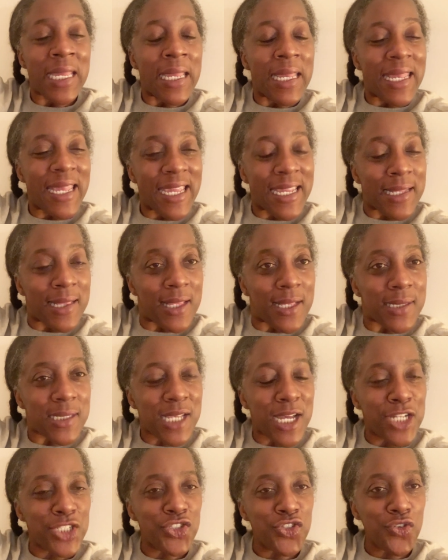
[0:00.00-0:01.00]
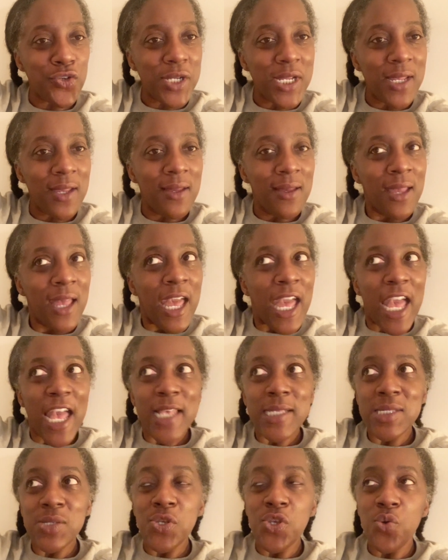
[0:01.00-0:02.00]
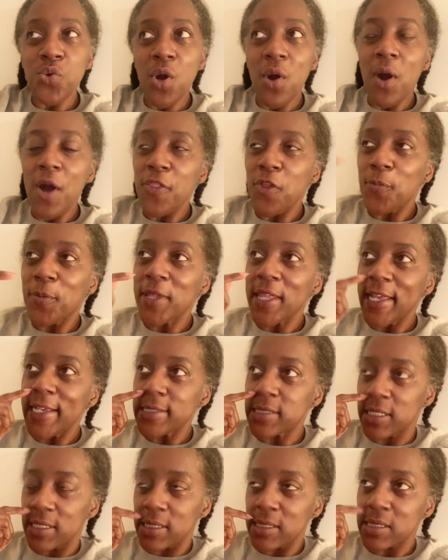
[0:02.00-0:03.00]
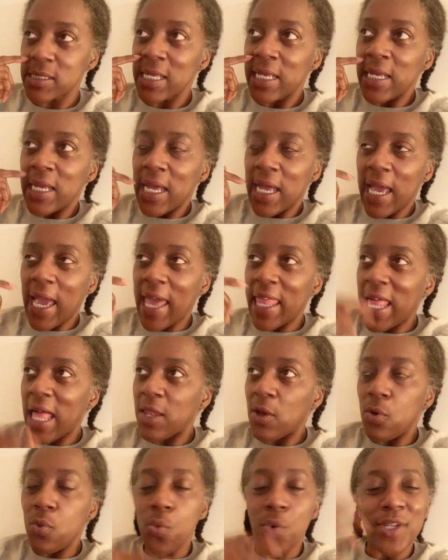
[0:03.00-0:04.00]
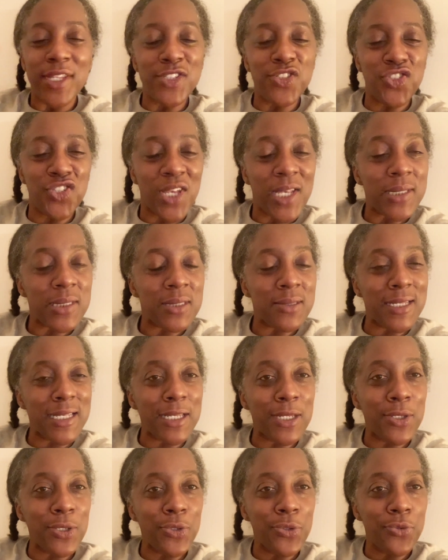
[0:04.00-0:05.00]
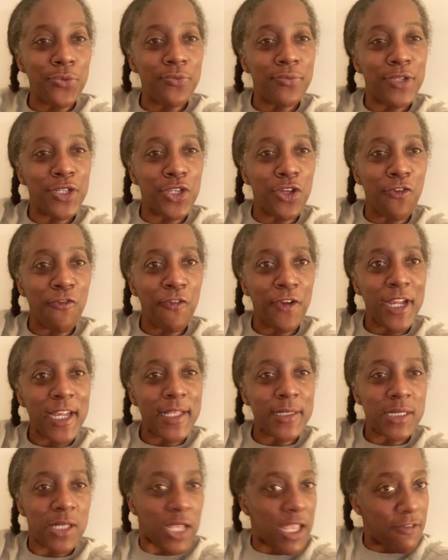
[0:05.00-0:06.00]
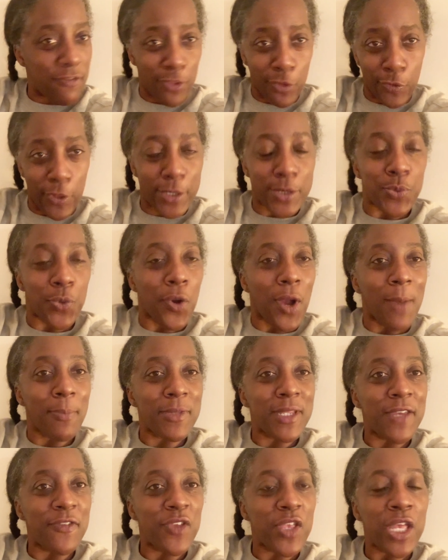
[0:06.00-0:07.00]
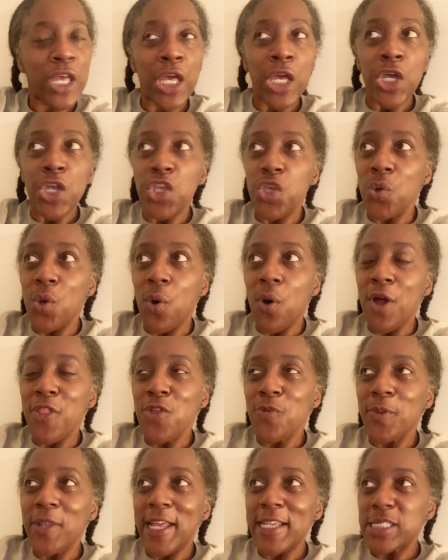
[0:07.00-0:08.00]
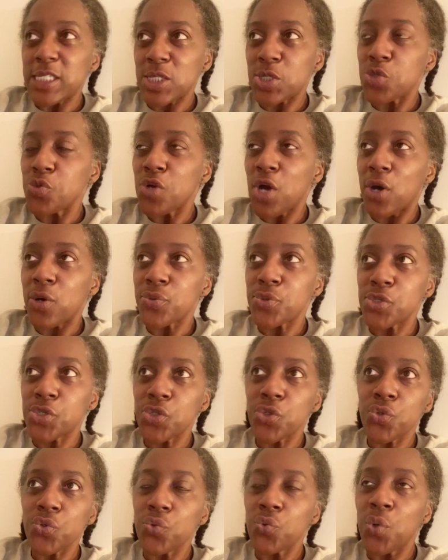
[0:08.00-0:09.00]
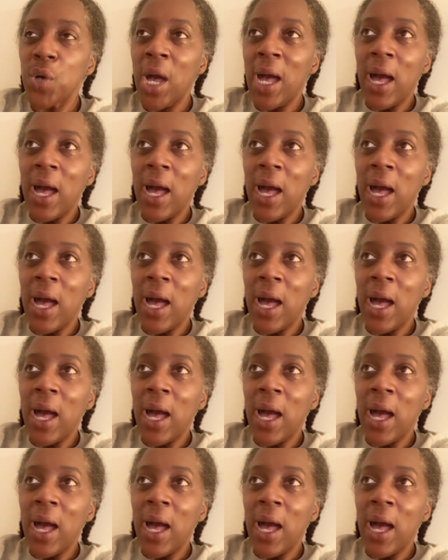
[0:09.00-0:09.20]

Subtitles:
in this country. And so you go other places, and I don't want to just include, France, even though that's where I'm living. You go other places, you go to,